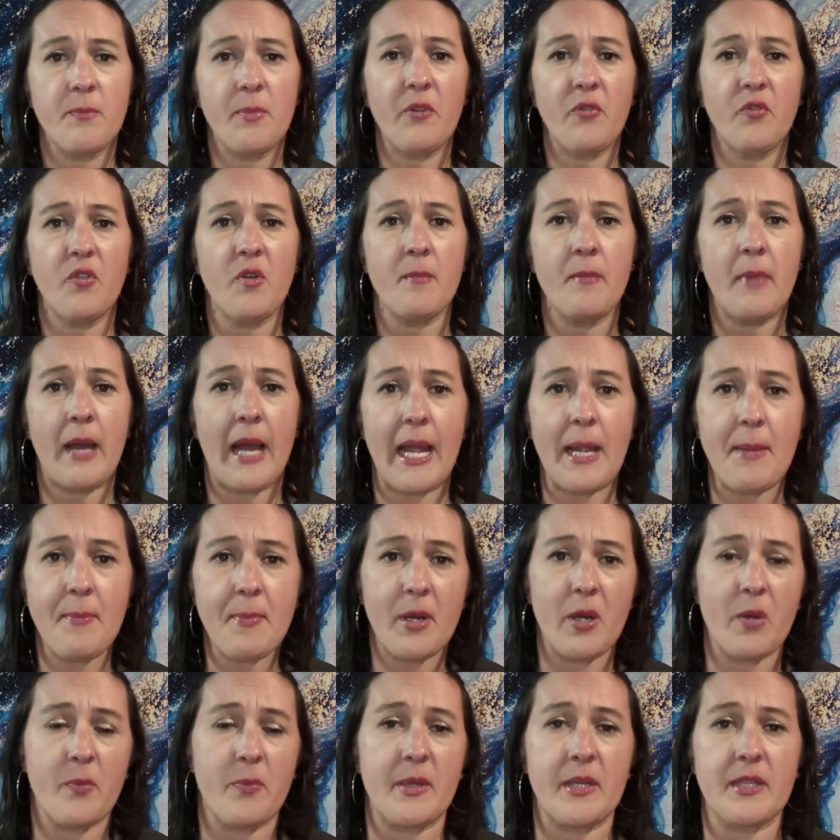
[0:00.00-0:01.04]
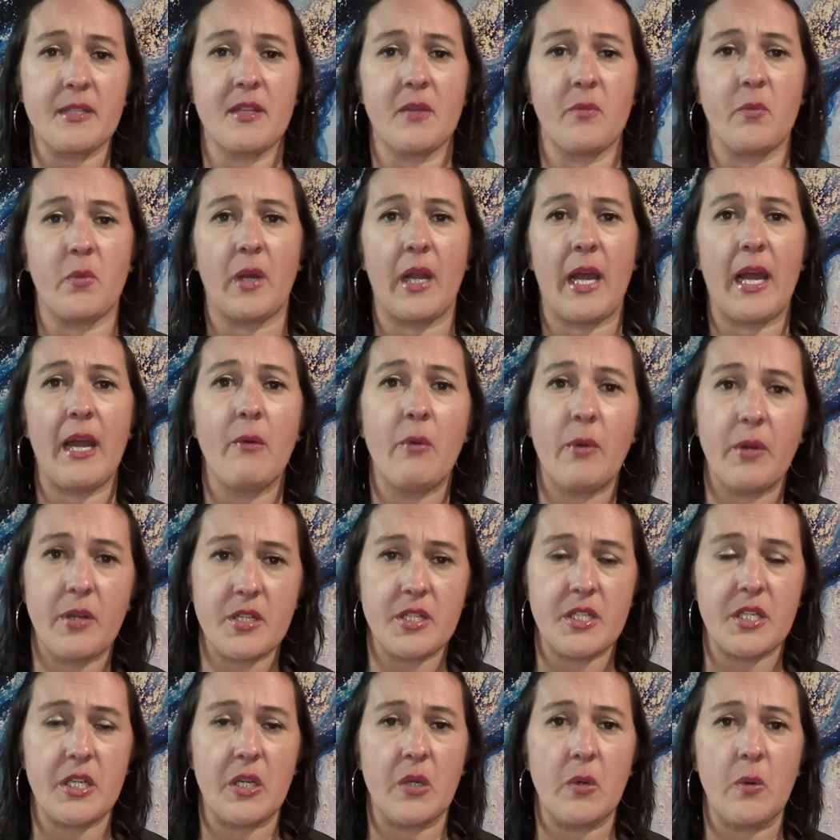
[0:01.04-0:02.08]
But for my purpose and what I want to
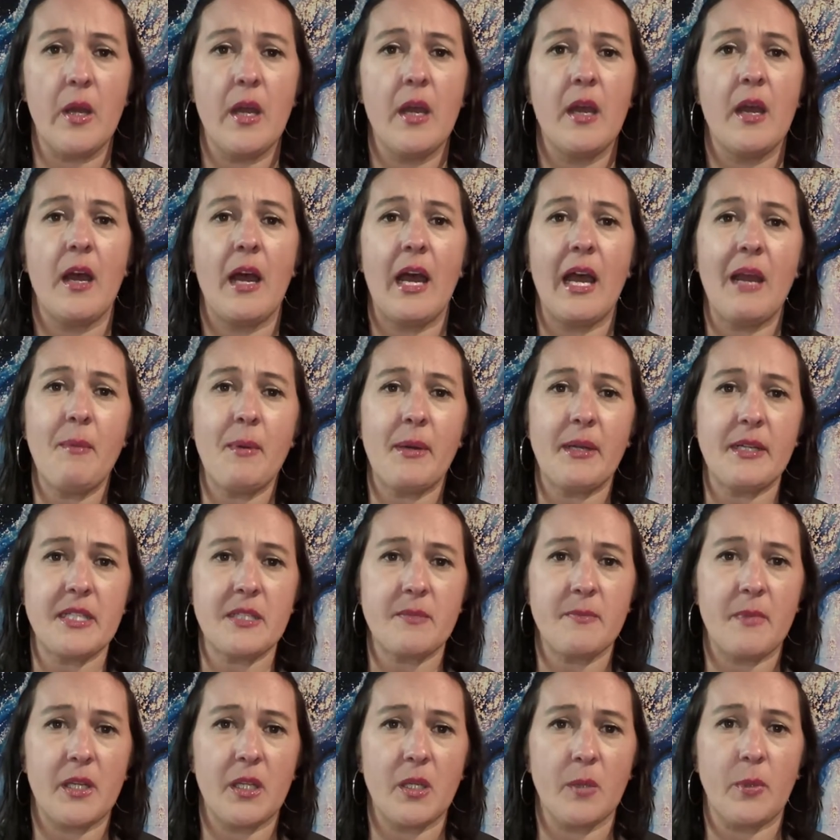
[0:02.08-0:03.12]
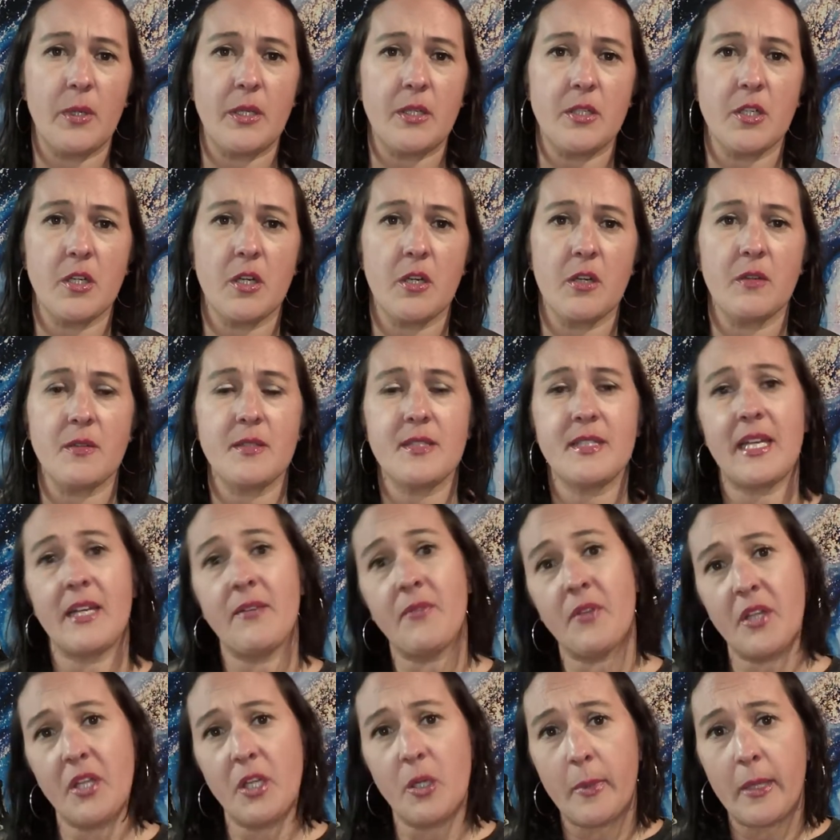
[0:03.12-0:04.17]
do, I bought a smaller printer, save
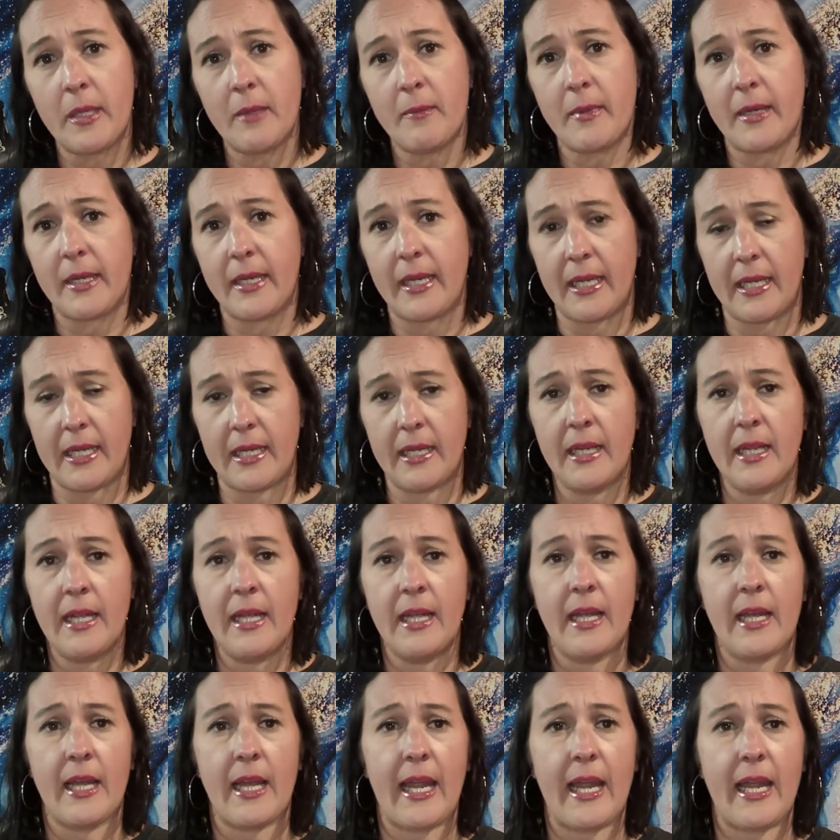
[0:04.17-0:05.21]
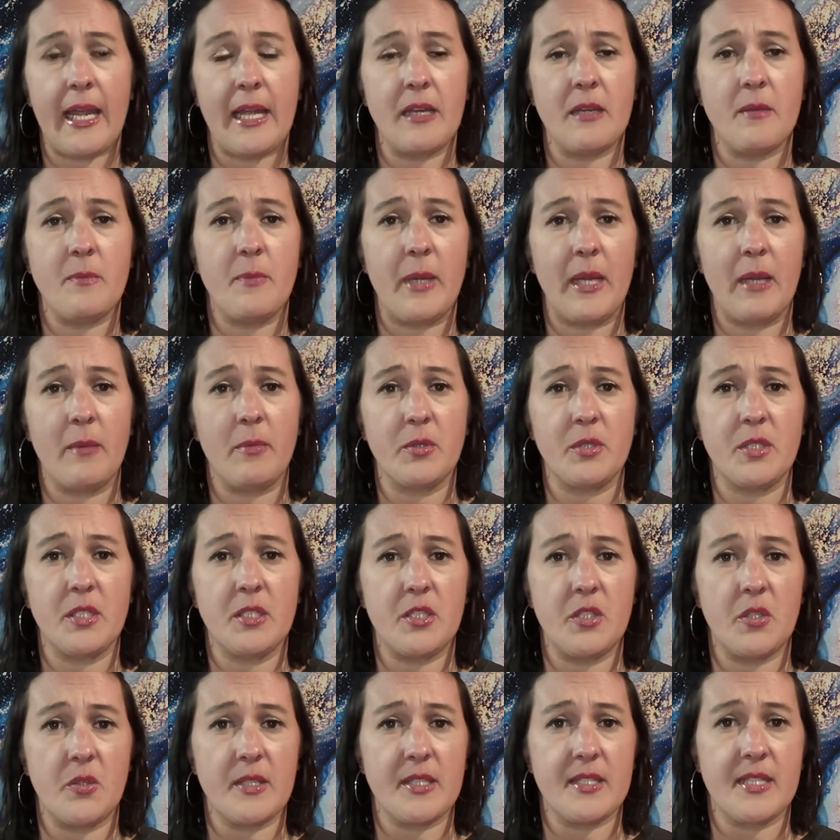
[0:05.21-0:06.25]
a little bit of money, and be able to
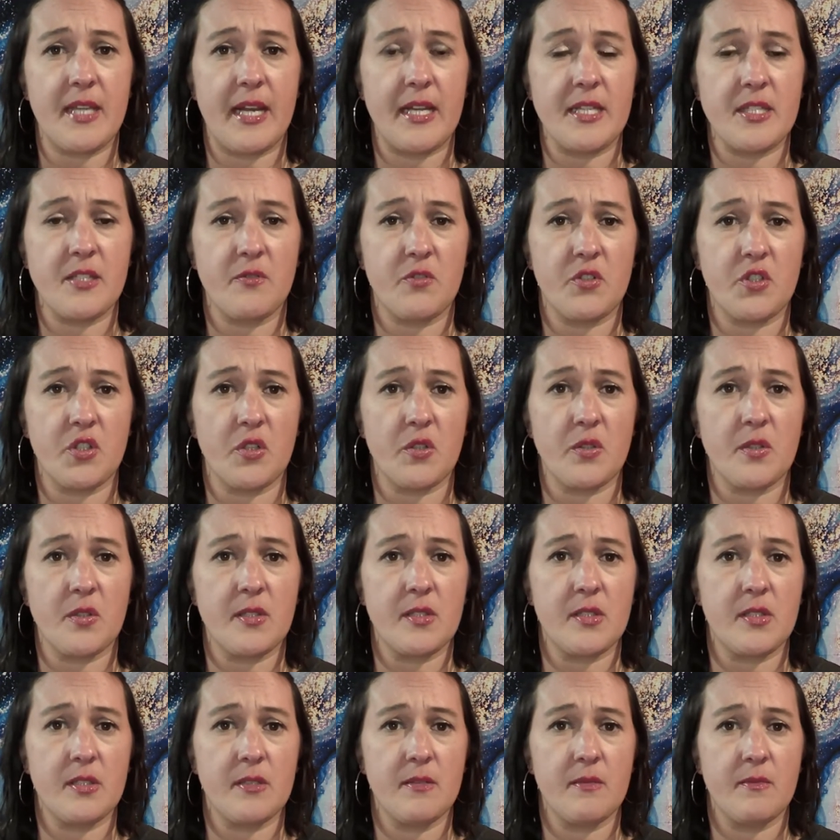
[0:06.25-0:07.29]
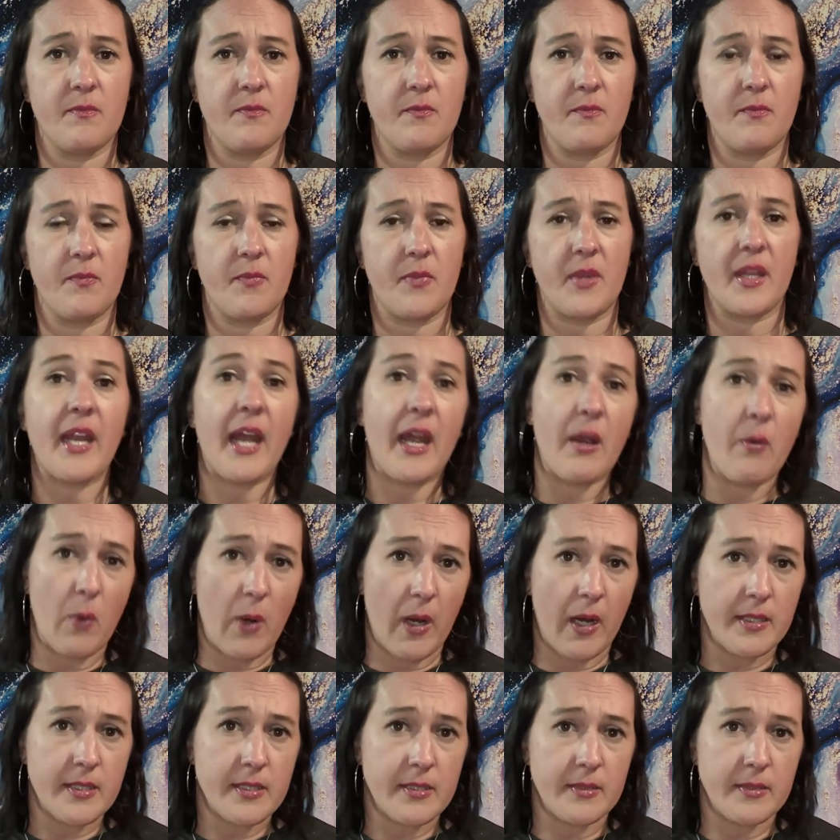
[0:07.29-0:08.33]
do the size of shirts that I want.